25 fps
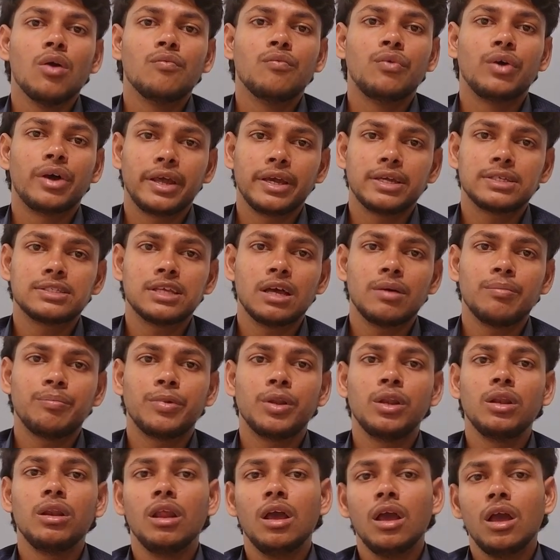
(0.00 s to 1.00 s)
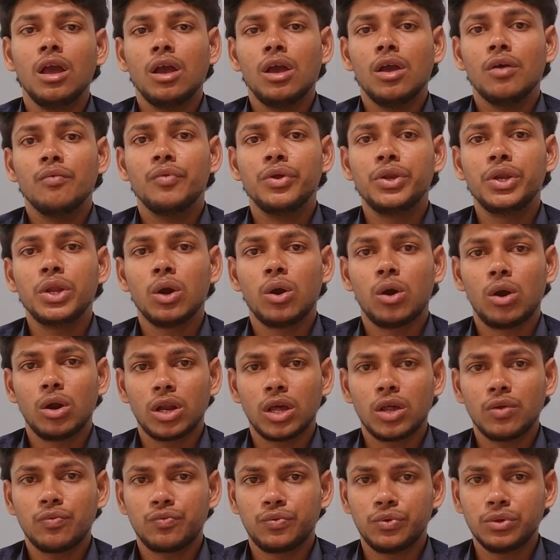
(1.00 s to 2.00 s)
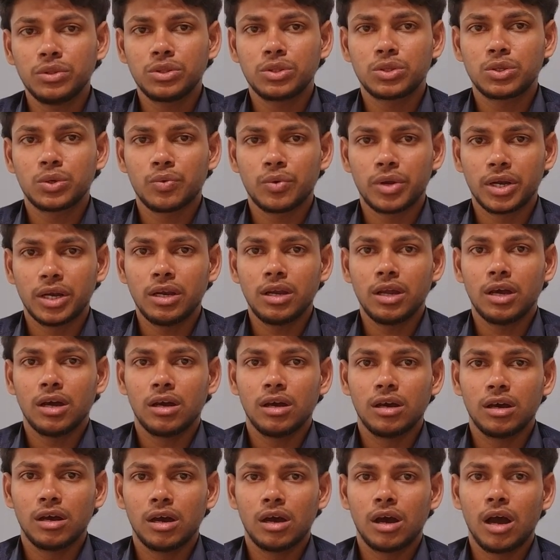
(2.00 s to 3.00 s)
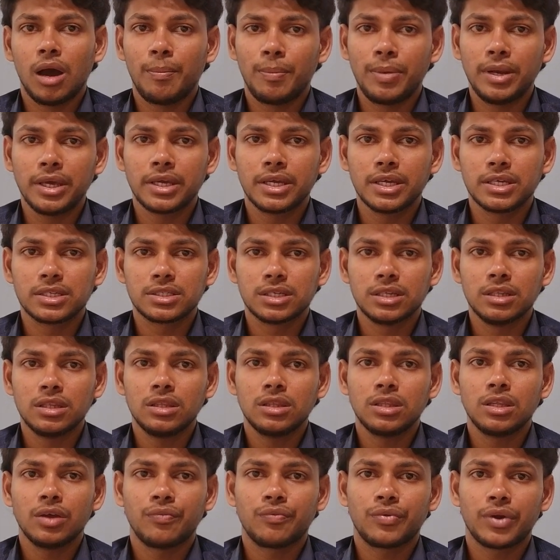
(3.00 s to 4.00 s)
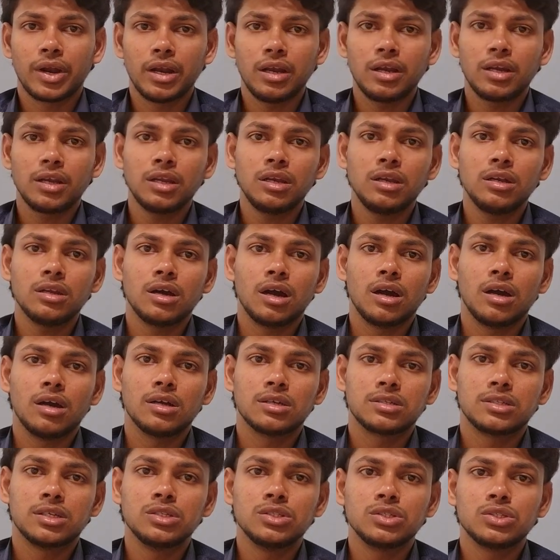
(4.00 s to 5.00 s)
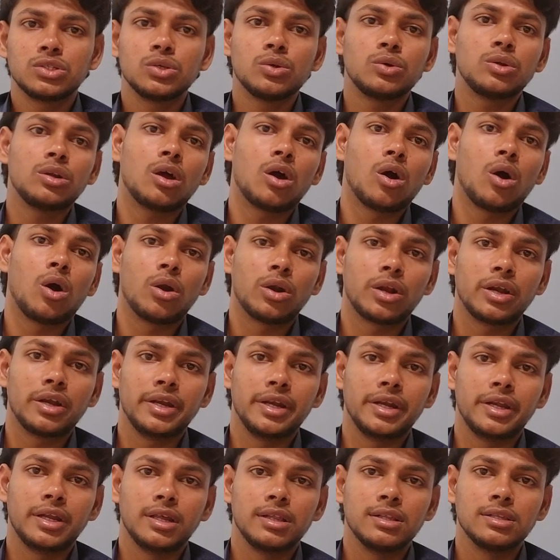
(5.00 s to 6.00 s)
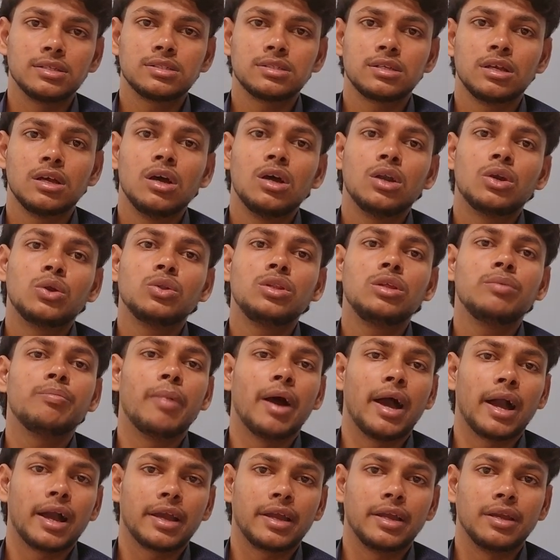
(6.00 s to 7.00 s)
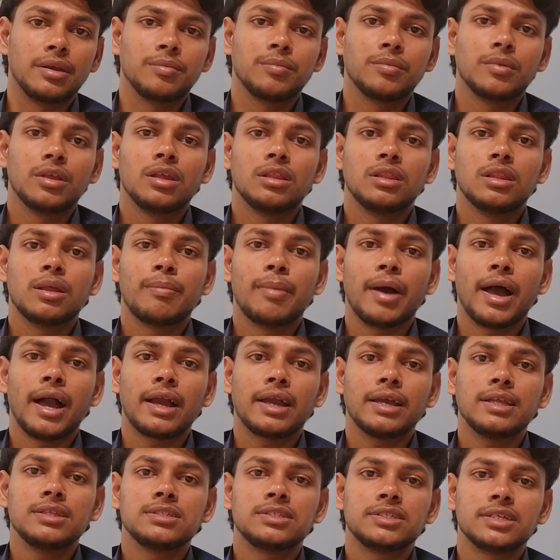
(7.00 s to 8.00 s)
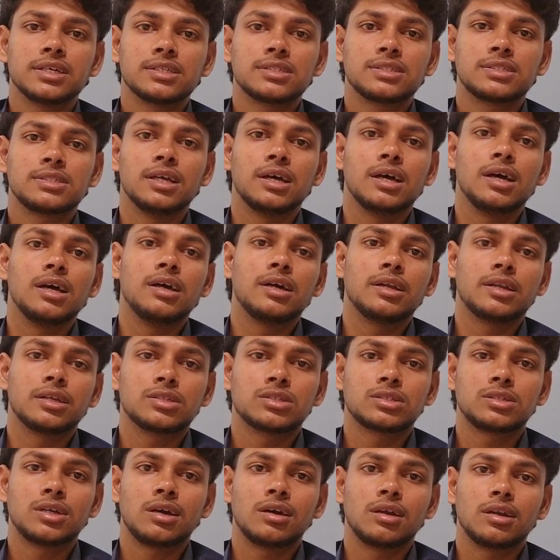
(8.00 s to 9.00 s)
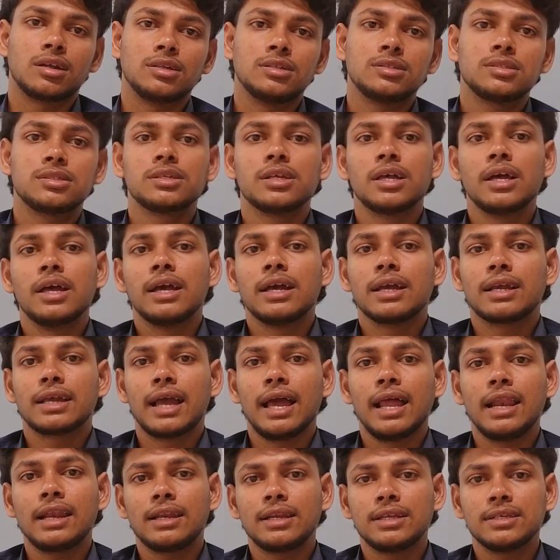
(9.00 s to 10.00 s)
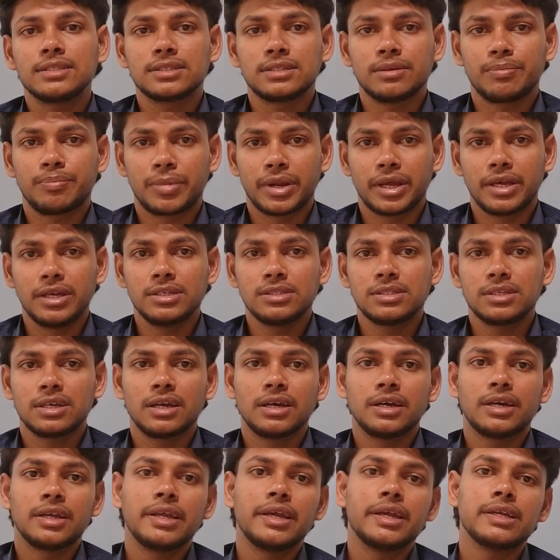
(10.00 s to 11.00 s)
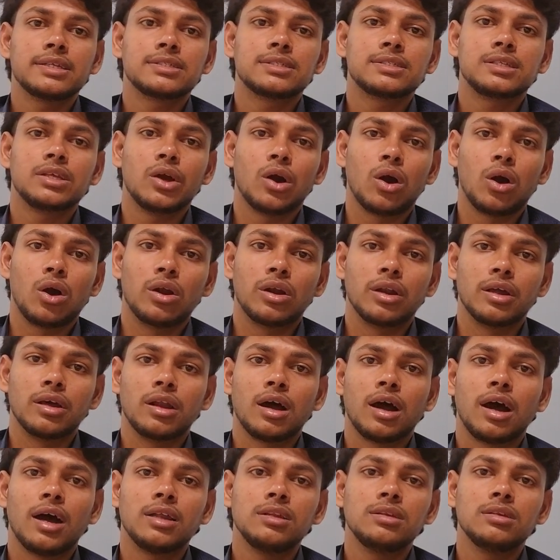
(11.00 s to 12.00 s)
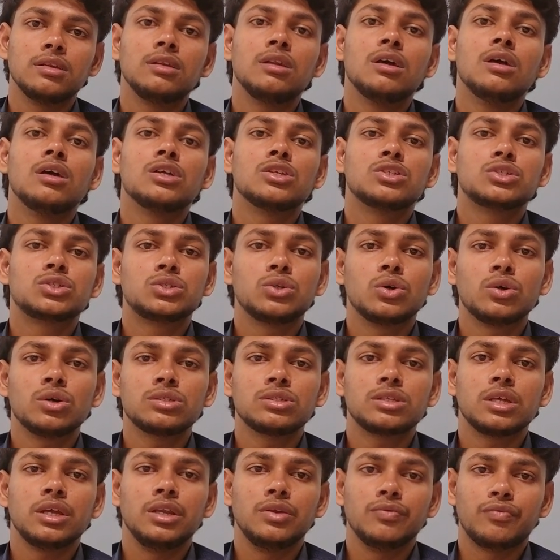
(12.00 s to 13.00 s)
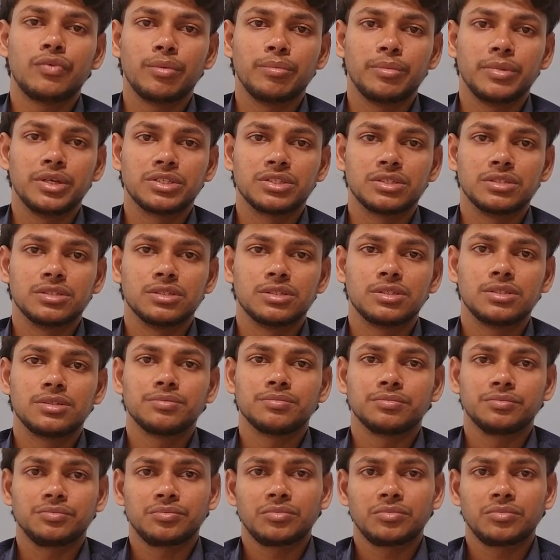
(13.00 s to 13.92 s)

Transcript: For example, when you order food through an application, the front end sends you an order details to the backend. The backend checks the restaurants, calculates the price, creates the order, and stores informations.